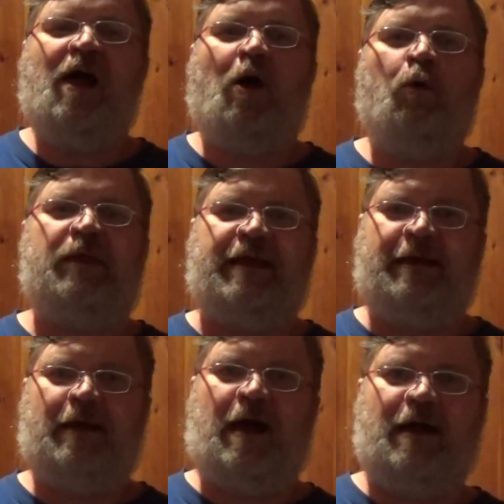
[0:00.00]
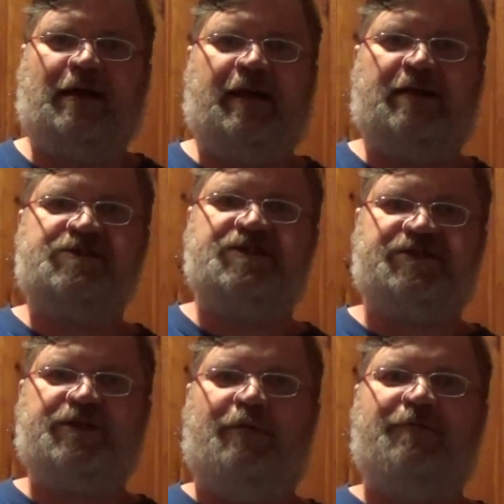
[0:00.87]
only gets you
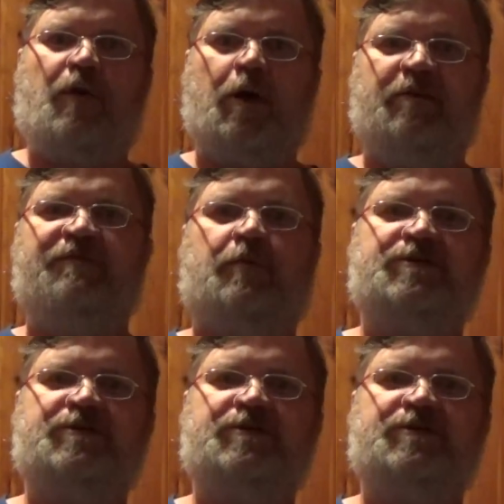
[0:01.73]
so far before